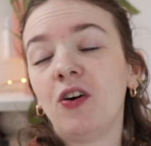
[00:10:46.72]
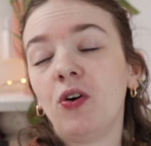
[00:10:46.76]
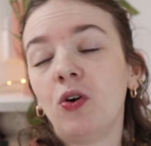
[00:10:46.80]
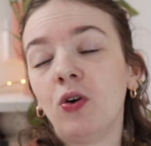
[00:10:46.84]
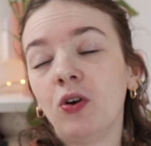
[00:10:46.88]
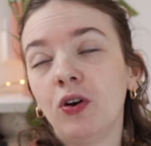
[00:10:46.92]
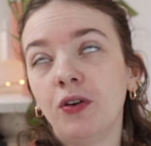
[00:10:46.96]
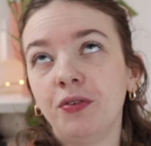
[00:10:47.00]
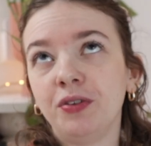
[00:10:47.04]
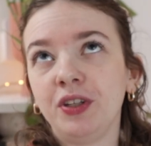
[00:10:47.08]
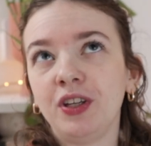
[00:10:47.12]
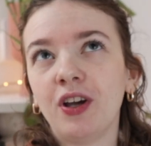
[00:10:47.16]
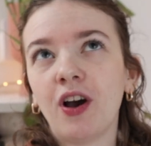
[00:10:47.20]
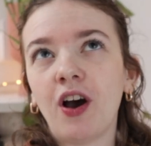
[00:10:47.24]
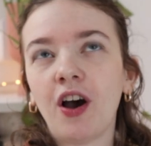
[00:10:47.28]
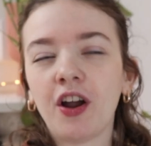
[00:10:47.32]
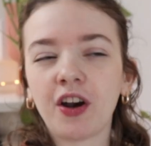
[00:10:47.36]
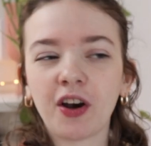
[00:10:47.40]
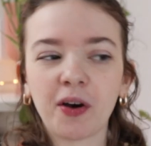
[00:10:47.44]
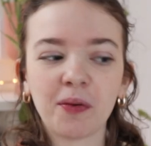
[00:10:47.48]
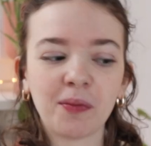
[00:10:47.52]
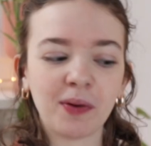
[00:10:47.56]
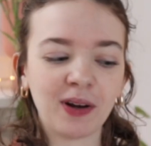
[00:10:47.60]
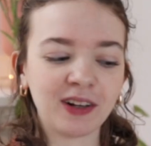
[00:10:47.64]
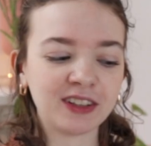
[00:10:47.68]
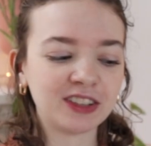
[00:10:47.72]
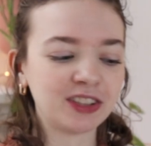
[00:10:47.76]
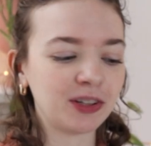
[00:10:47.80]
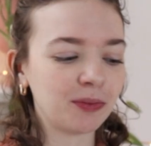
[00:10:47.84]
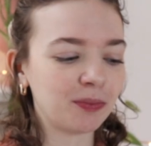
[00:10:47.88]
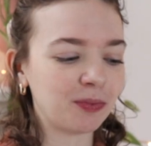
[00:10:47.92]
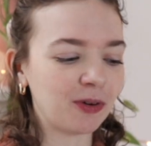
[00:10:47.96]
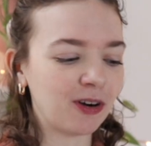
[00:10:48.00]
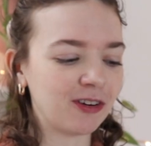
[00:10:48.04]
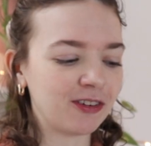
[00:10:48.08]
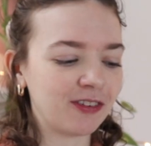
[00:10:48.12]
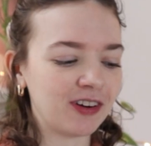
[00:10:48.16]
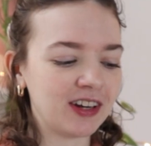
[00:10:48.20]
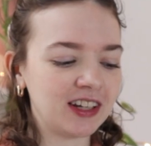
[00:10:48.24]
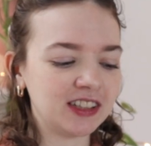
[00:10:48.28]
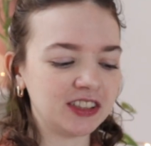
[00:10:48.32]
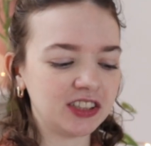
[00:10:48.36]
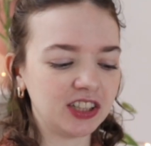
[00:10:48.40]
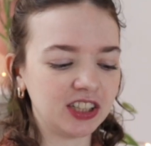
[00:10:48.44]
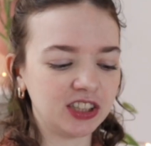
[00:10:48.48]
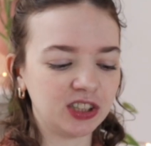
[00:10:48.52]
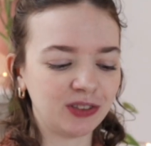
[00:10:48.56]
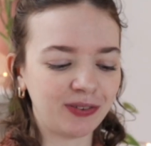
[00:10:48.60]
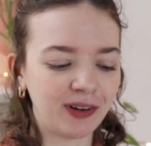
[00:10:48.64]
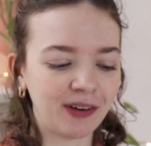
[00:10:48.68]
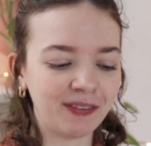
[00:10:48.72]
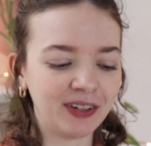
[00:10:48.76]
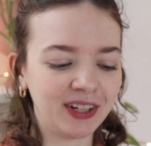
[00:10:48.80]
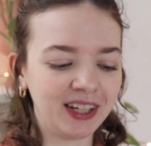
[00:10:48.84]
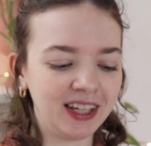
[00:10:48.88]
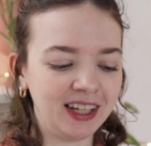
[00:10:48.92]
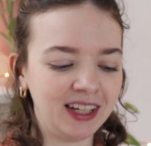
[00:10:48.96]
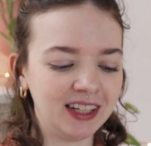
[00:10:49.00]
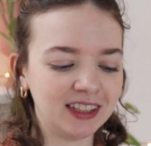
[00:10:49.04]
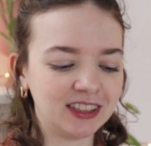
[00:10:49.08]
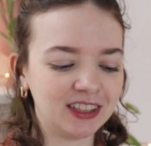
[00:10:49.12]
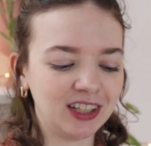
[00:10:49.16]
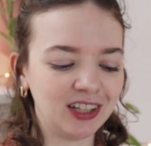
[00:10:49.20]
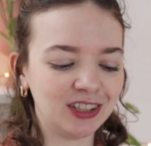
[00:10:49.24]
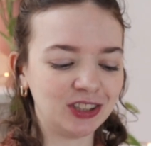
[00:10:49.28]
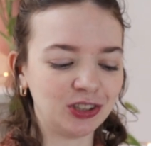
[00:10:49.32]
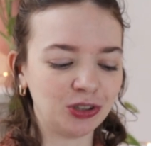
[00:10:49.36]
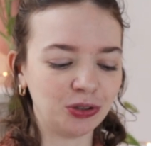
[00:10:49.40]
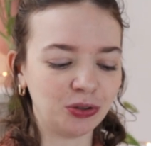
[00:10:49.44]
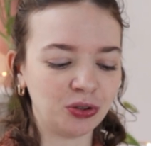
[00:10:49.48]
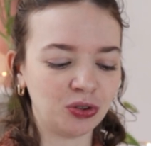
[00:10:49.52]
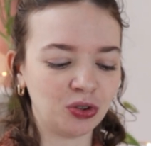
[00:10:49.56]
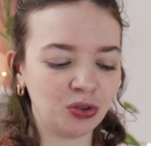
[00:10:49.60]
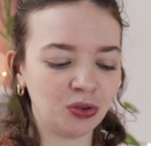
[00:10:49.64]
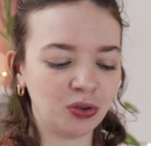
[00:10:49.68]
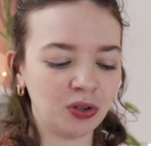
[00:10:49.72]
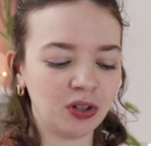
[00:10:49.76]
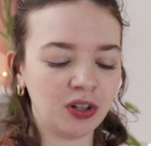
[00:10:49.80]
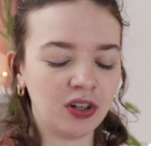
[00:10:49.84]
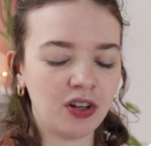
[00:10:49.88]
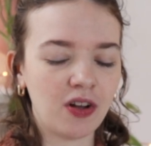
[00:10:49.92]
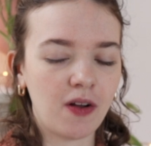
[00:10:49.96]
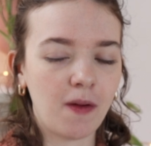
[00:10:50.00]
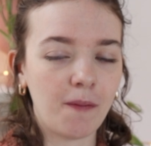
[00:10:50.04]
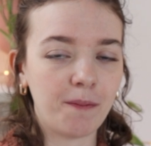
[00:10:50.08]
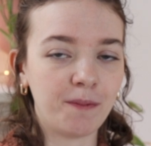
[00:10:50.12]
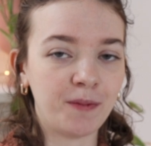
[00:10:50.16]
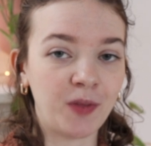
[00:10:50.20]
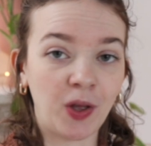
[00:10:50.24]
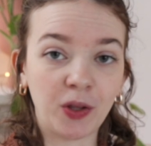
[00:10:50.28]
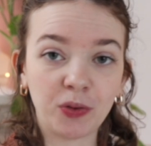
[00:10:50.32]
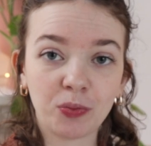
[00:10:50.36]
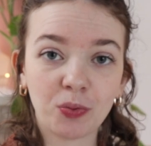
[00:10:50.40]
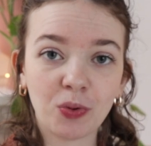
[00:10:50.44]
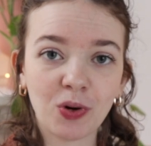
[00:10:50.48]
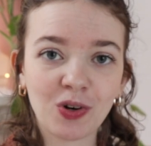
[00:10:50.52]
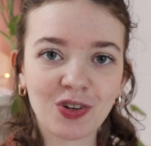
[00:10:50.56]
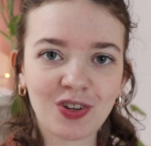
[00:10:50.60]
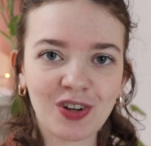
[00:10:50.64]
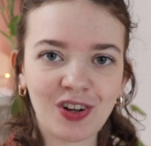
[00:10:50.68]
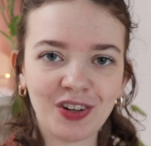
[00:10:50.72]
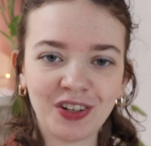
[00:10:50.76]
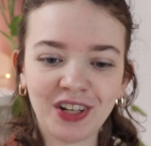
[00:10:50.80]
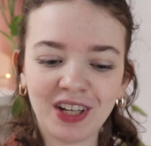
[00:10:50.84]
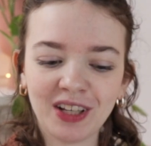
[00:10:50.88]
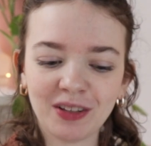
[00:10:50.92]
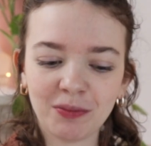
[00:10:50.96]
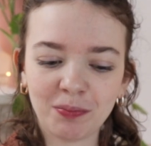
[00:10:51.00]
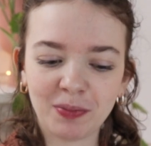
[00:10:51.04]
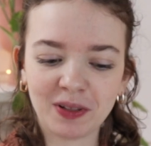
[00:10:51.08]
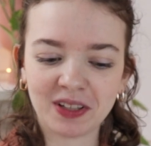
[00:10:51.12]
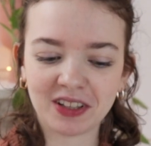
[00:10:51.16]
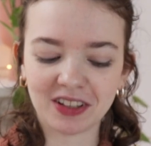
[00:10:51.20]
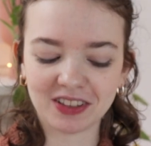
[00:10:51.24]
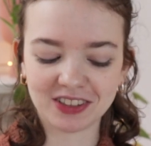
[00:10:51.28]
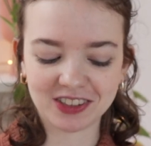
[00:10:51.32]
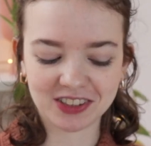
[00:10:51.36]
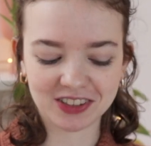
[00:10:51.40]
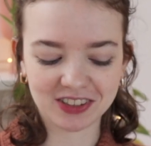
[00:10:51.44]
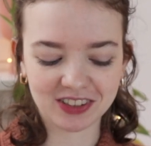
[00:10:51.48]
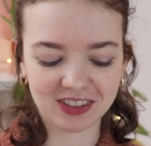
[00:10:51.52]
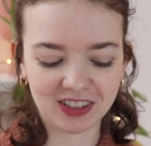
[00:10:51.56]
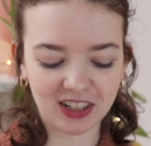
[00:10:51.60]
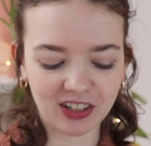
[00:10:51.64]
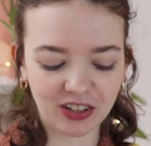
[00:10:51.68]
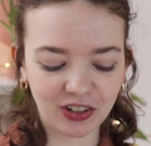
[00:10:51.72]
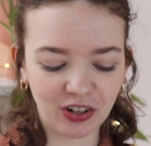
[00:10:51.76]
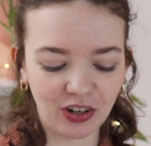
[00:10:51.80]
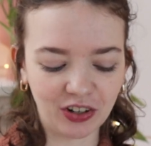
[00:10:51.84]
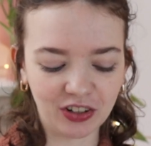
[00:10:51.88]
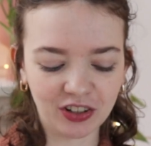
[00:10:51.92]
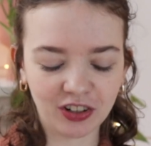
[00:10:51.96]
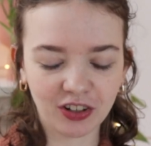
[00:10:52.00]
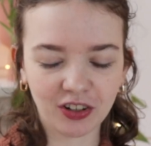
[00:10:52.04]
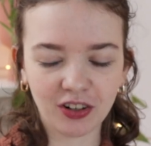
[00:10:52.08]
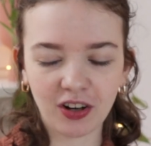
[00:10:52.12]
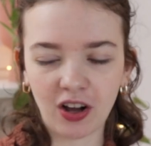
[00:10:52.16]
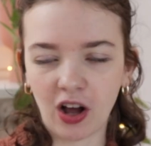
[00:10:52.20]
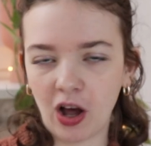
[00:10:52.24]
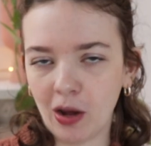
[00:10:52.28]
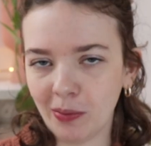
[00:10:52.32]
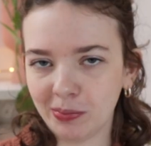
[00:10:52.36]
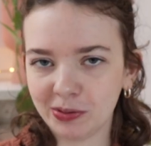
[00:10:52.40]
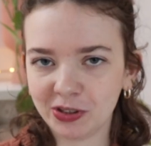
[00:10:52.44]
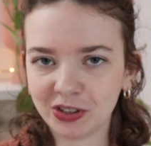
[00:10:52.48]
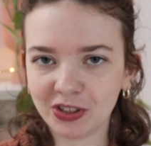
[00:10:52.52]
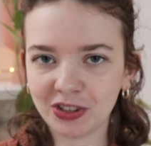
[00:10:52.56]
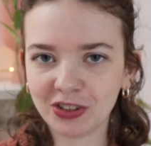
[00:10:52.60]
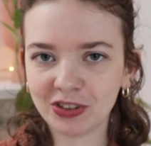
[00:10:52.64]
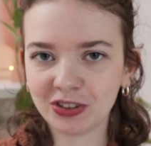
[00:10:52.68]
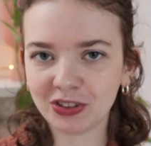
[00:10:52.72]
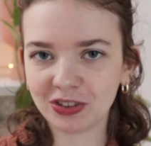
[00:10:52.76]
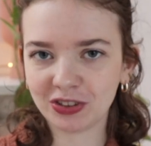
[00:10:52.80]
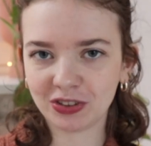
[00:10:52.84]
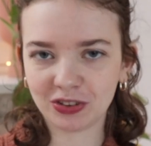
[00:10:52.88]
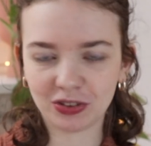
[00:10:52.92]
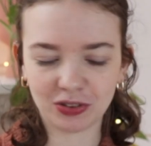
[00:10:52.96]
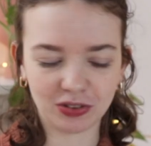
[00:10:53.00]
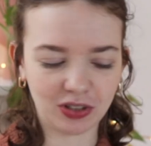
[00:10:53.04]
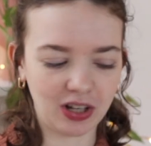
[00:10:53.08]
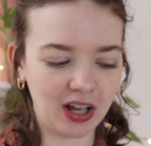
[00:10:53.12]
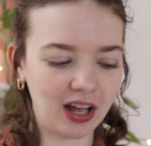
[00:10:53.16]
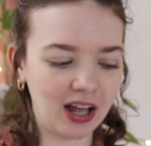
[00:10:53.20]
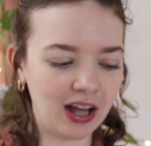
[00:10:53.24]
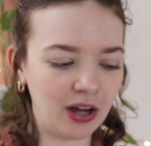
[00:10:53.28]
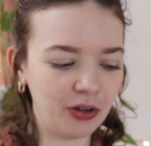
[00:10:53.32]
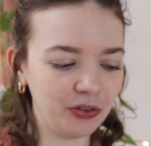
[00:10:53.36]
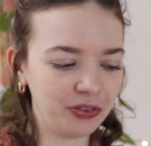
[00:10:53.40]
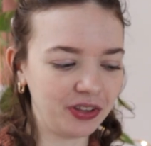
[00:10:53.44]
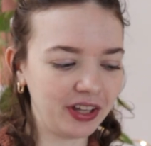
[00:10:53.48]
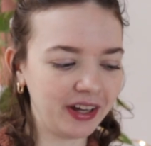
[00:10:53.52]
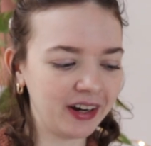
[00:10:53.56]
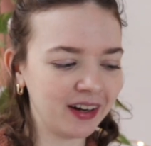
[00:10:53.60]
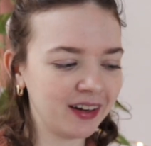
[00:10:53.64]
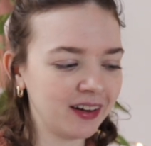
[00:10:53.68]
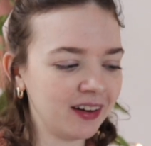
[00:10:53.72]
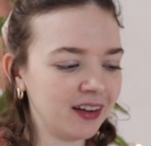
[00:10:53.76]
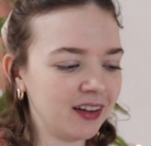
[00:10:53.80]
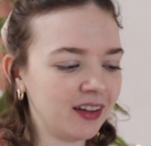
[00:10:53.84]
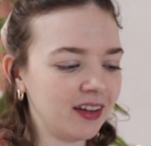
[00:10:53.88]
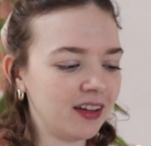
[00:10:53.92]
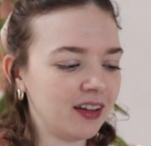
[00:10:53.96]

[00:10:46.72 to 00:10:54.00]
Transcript: all of the other works in progress, it's very easy to not work on it because there are other options out there.